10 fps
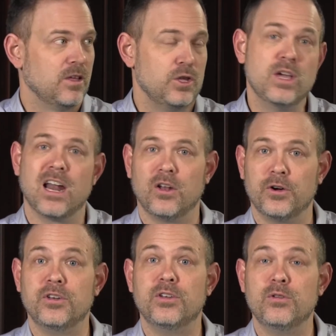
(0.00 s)
you got to
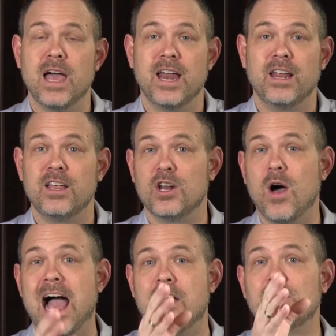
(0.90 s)
learn to do that. And you know
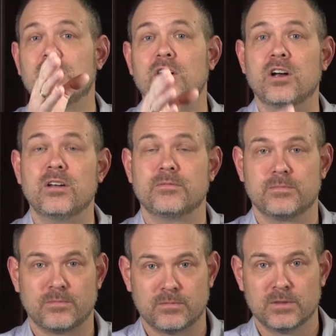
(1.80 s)
how you learn?
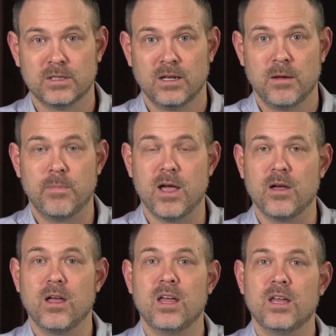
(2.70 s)
By,
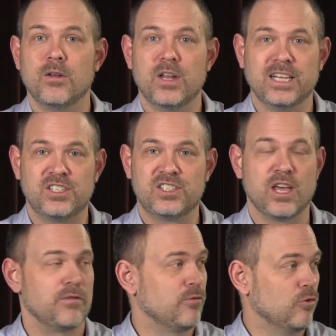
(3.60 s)

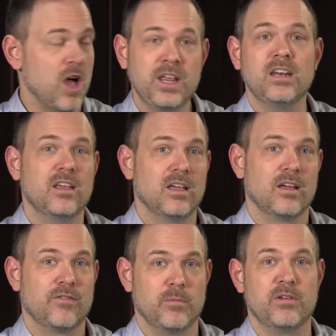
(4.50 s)
instead of running
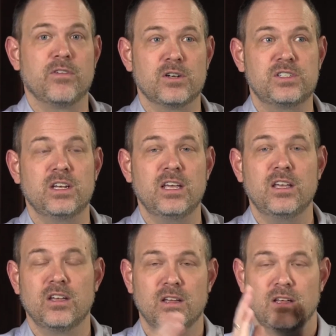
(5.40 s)
from
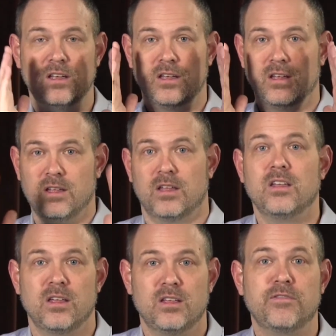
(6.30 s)
adversity,
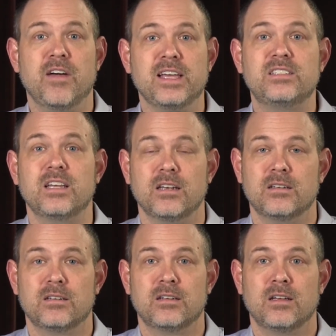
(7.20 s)
you face
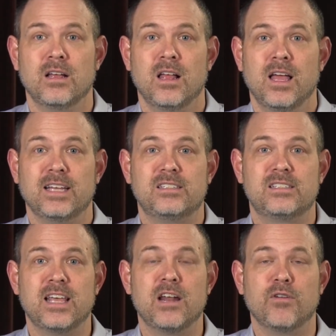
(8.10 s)
it.
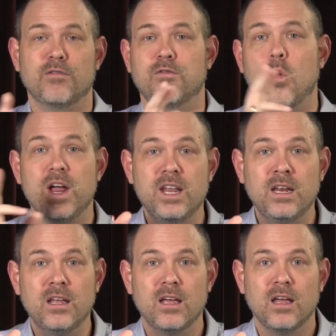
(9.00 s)
Instead of
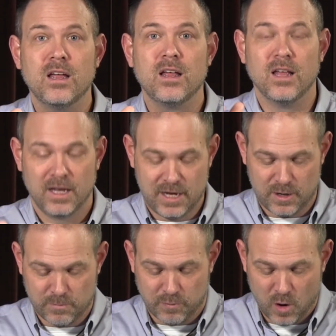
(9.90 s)
avoiding
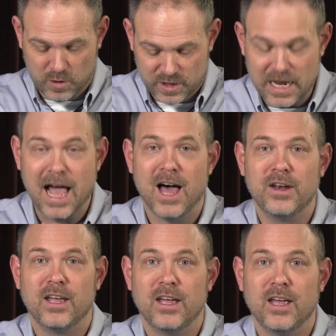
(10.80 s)
getting broken
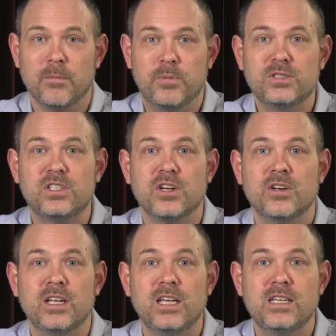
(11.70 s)
down and put to your
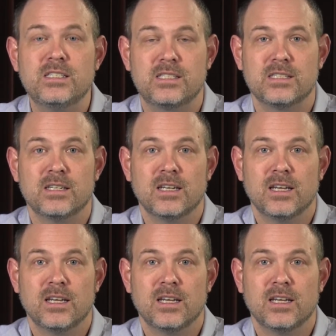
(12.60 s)
knees,